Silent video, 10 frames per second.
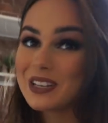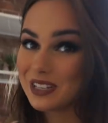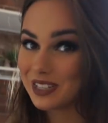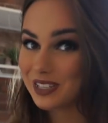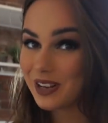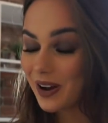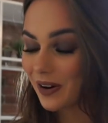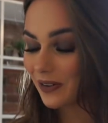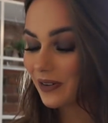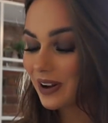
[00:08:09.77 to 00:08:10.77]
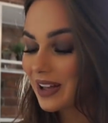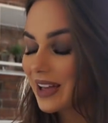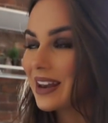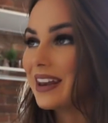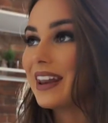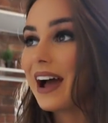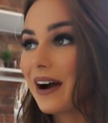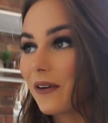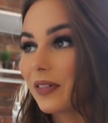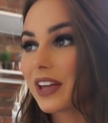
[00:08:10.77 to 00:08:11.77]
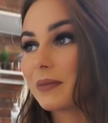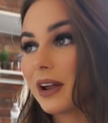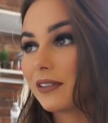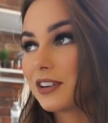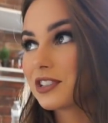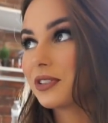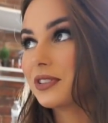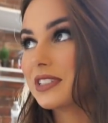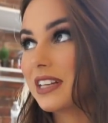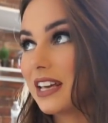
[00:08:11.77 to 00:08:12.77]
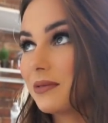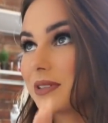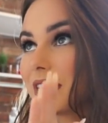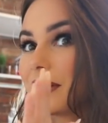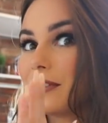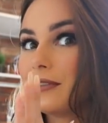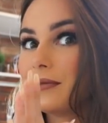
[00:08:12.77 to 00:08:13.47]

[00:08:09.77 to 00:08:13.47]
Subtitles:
So now, like, my original date was like